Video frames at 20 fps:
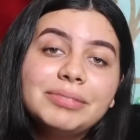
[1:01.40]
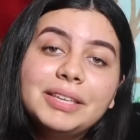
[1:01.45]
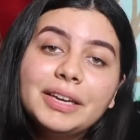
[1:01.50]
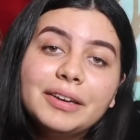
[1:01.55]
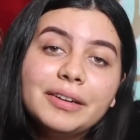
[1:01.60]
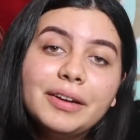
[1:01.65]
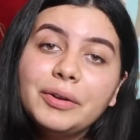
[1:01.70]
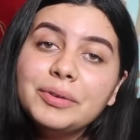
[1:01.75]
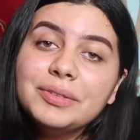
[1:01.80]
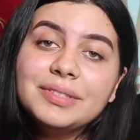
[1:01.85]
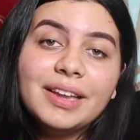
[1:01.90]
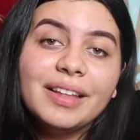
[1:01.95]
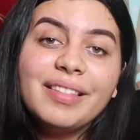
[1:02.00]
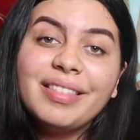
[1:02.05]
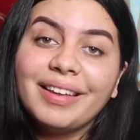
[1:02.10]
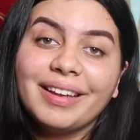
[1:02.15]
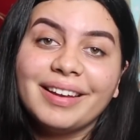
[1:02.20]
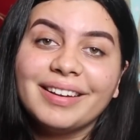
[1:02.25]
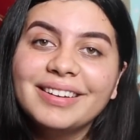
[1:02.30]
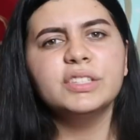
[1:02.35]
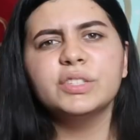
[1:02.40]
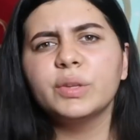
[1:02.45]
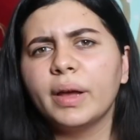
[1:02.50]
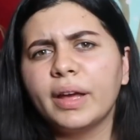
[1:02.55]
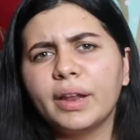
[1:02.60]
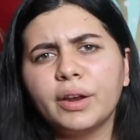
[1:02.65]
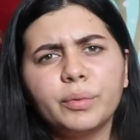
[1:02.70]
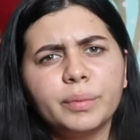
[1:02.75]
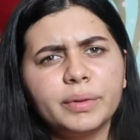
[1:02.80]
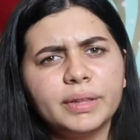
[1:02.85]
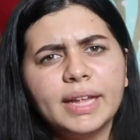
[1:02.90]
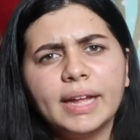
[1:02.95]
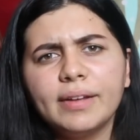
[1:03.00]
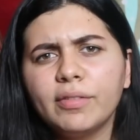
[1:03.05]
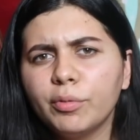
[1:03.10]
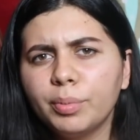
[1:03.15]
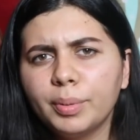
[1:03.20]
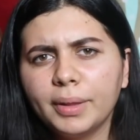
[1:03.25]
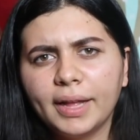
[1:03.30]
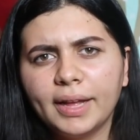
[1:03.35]
here goes nothing. So I don't really
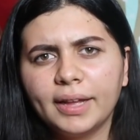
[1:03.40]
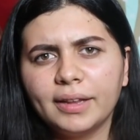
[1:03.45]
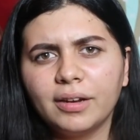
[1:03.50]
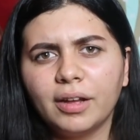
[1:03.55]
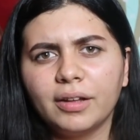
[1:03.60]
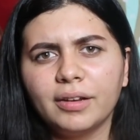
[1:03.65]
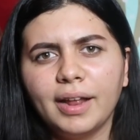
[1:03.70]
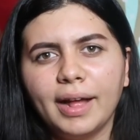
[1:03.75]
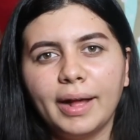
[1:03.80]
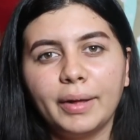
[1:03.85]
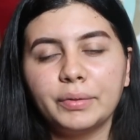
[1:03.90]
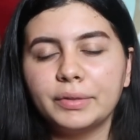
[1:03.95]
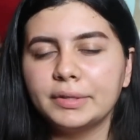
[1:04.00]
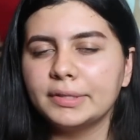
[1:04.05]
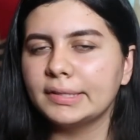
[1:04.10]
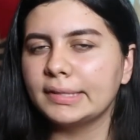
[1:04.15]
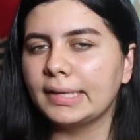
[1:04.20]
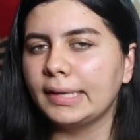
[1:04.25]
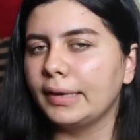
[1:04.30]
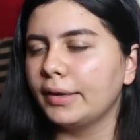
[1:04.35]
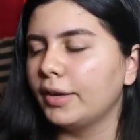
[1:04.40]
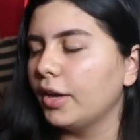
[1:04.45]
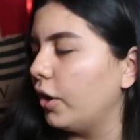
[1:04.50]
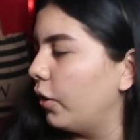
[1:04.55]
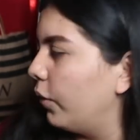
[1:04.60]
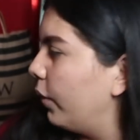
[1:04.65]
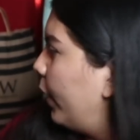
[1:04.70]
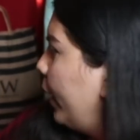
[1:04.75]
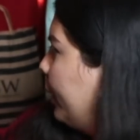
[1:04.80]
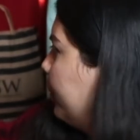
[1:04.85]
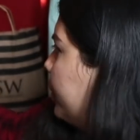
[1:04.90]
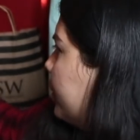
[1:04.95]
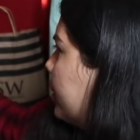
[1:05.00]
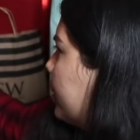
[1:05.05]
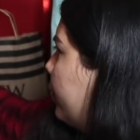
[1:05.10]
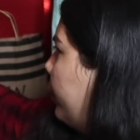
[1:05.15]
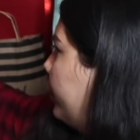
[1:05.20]
have a plan on how this is gonna go. I'm just